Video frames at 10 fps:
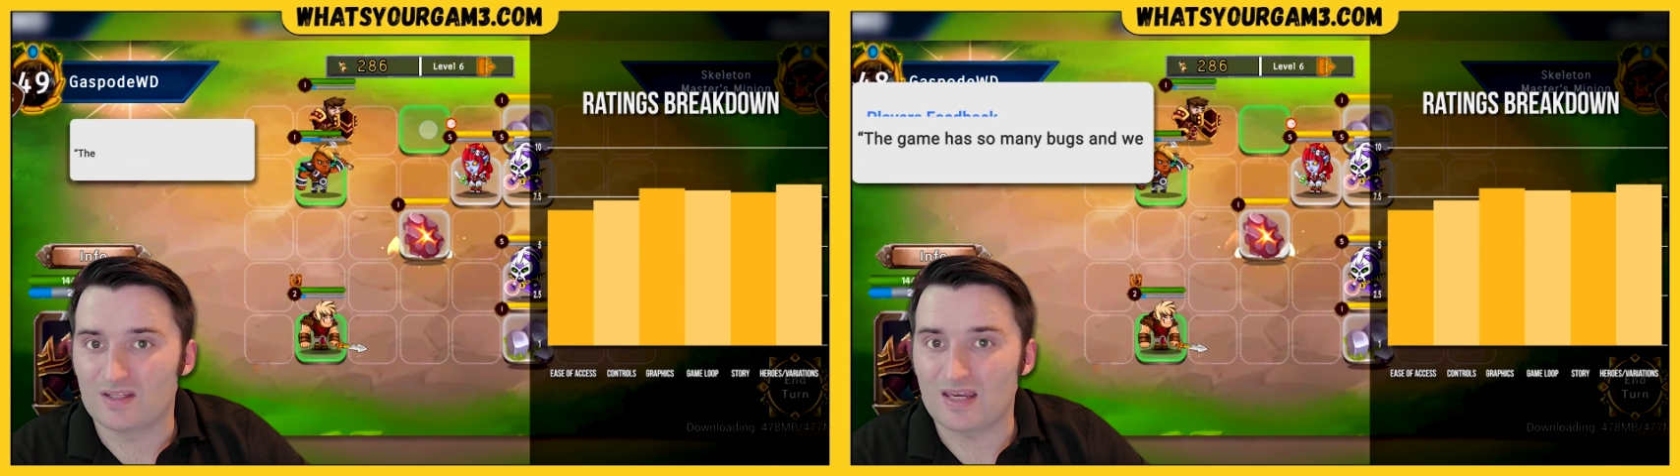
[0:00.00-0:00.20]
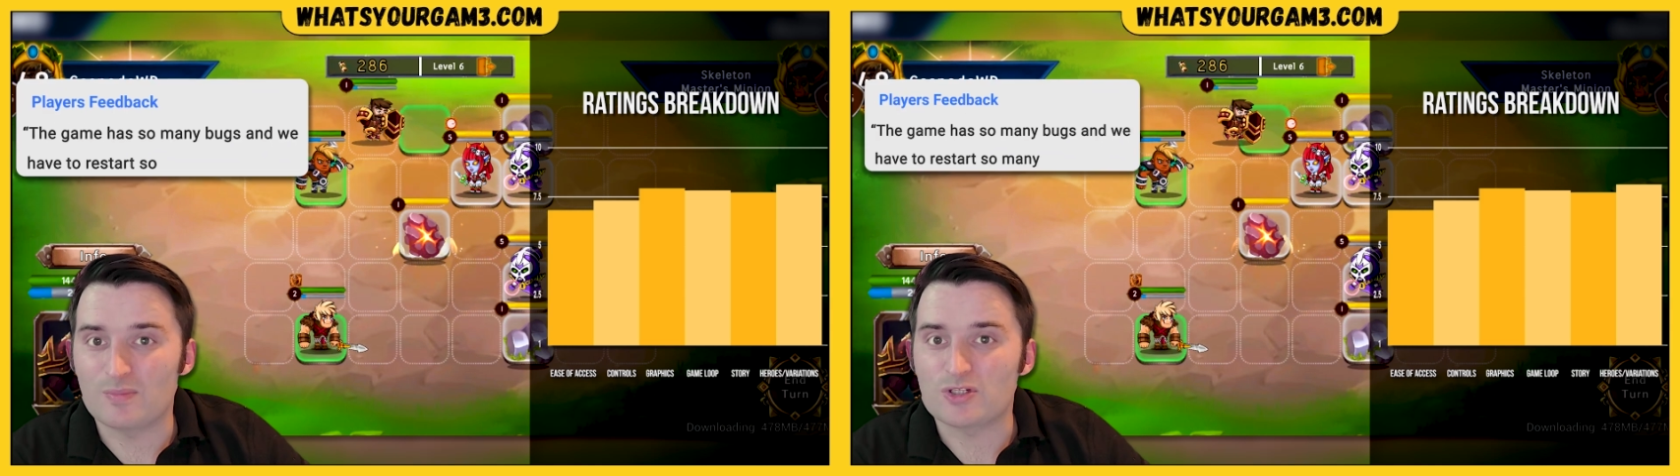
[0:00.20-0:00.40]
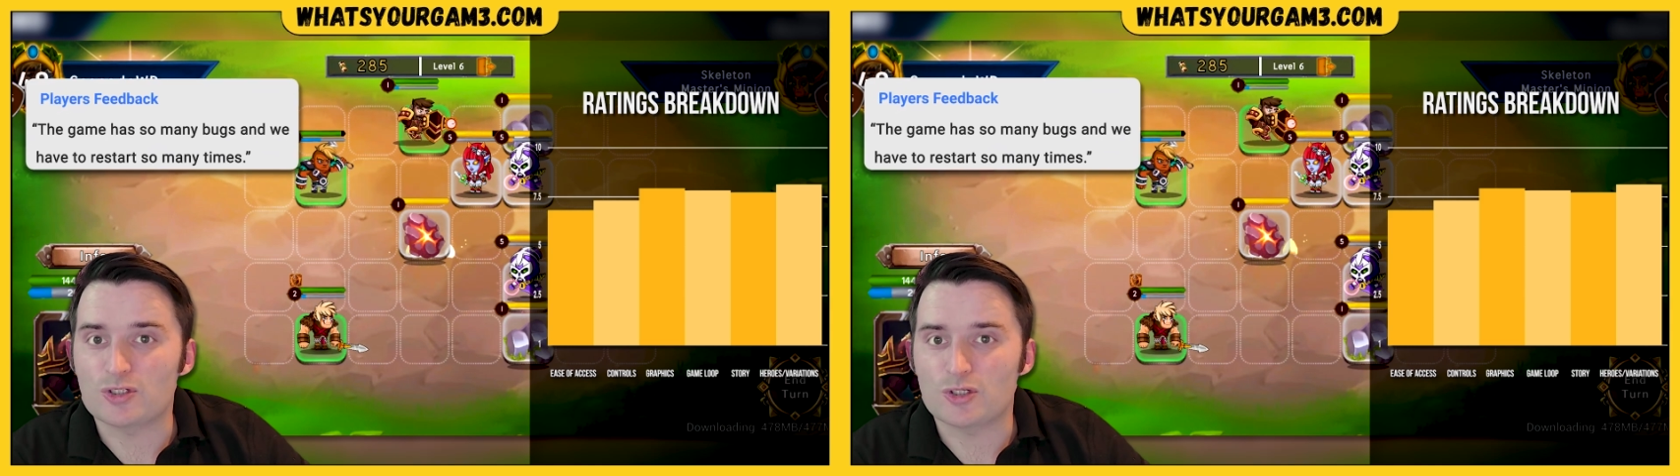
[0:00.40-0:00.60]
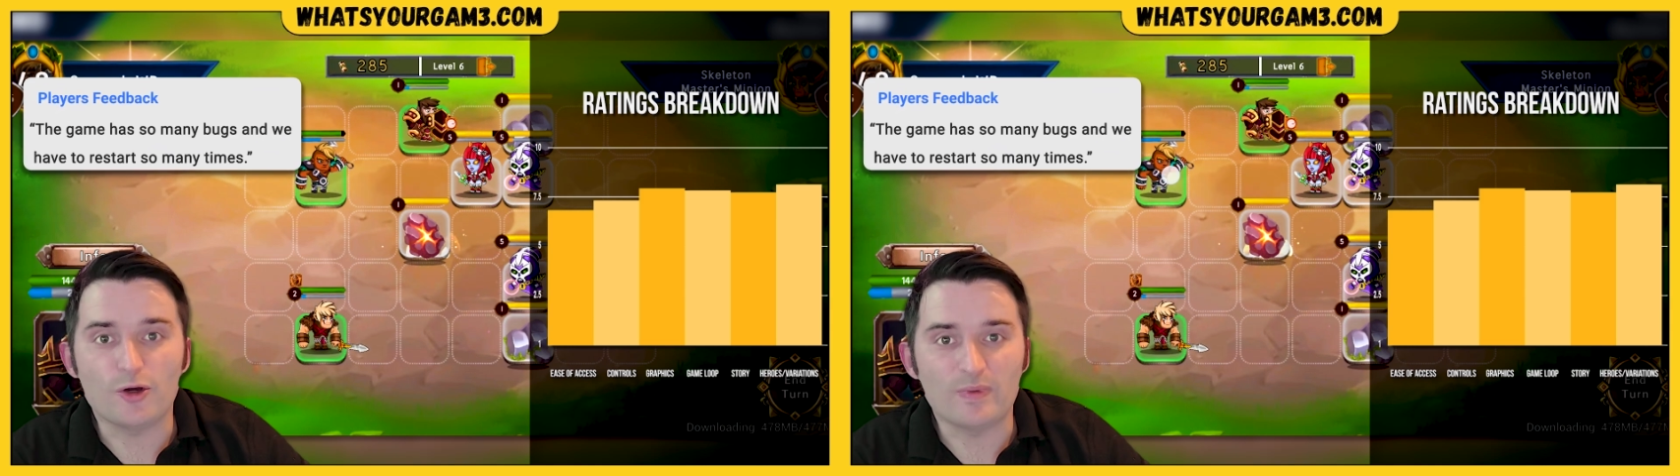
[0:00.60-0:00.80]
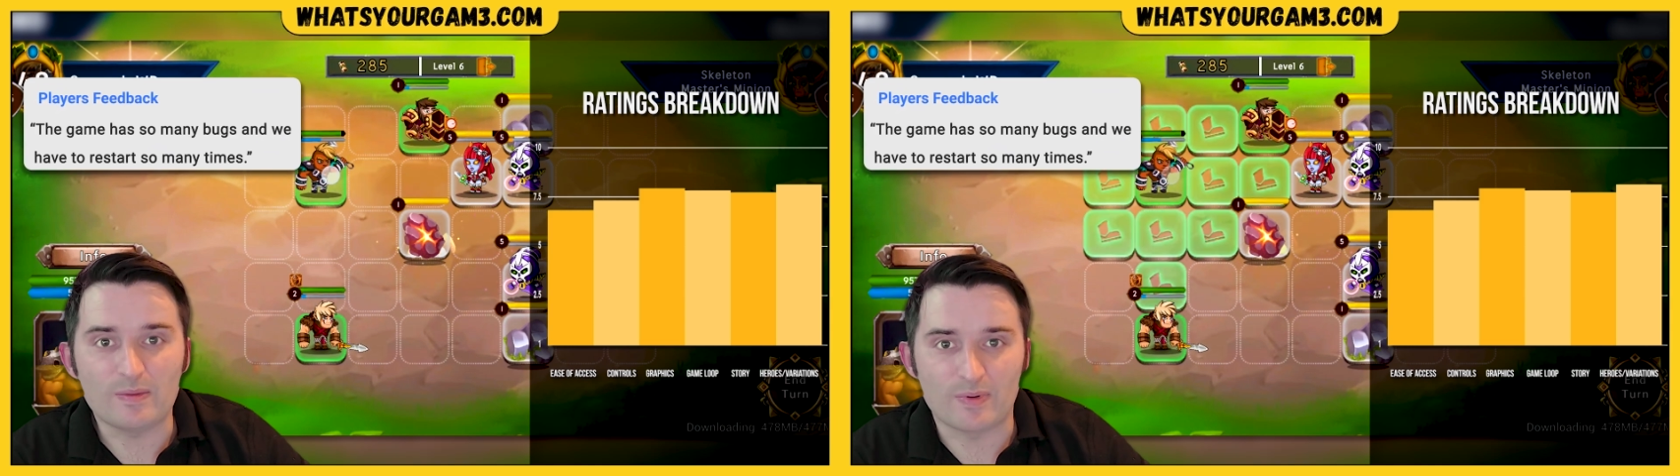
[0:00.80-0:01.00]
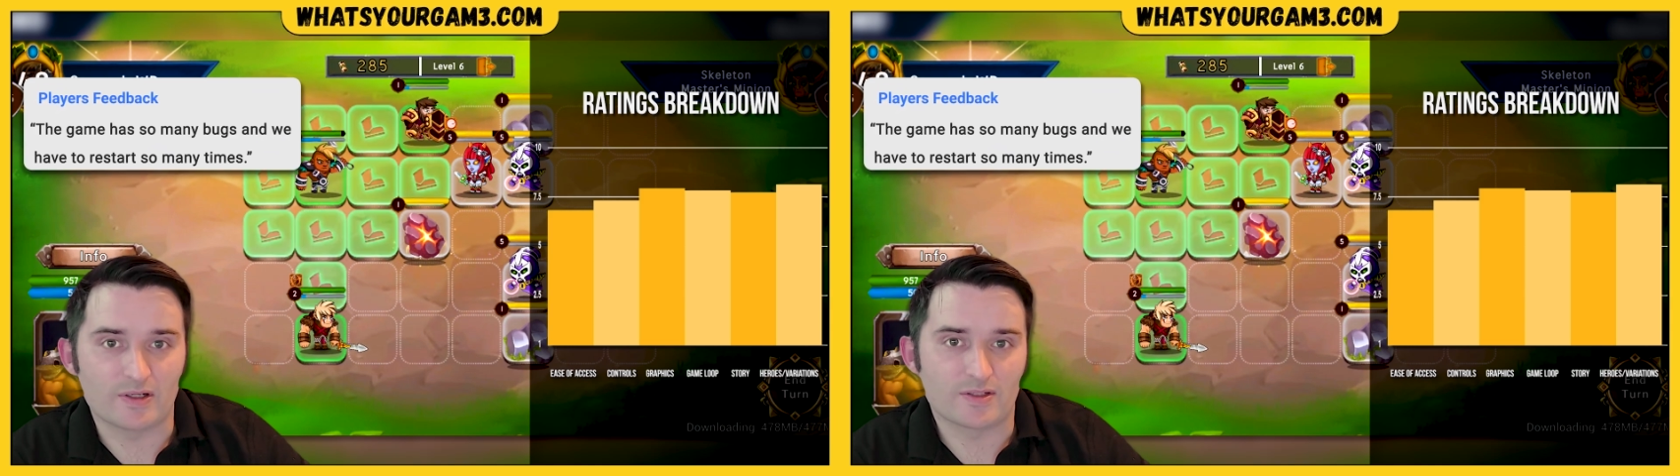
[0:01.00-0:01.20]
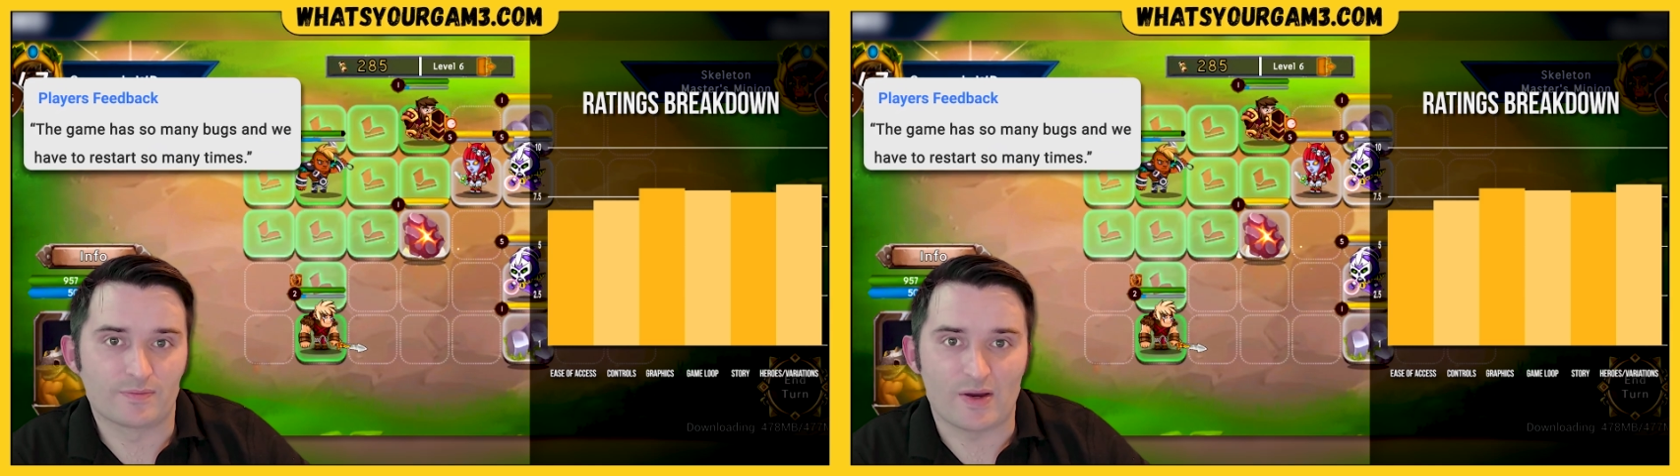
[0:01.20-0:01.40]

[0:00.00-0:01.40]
The game has so many bugs,